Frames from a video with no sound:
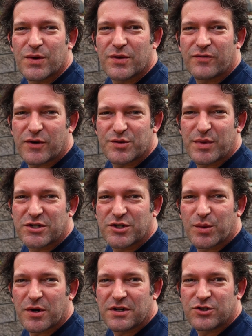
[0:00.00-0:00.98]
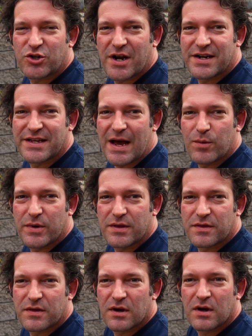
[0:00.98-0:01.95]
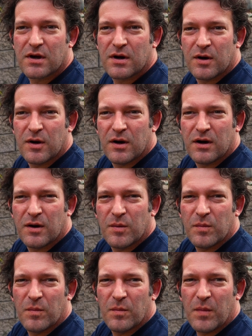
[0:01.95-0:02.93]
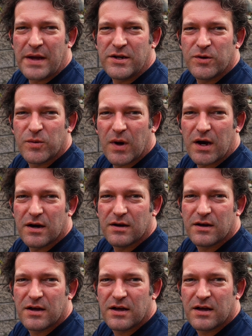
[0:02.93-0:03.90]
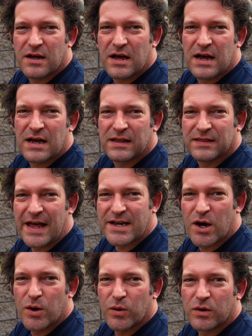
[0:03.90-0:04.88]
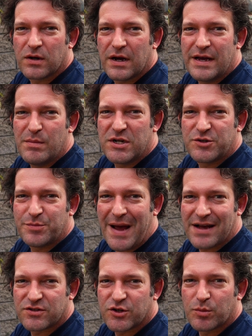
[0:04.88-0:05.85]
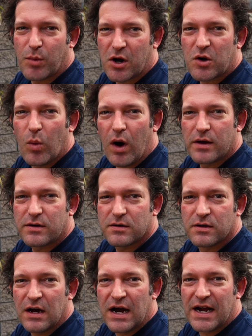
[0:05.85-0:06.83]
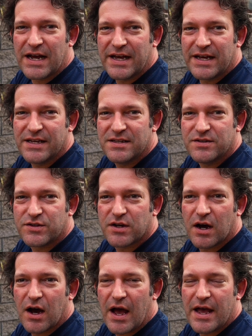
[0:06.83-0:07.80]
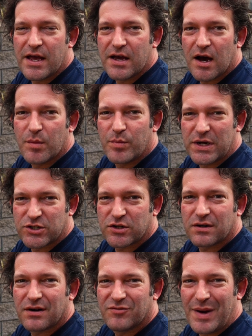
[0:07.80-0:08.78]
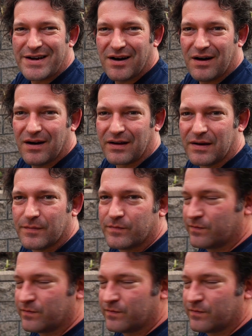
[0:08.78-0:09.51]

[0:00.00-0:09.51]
So the first picture we're going to try to get with my new uh, Lego Image Master Mark 1 is a uh, picture of my dog.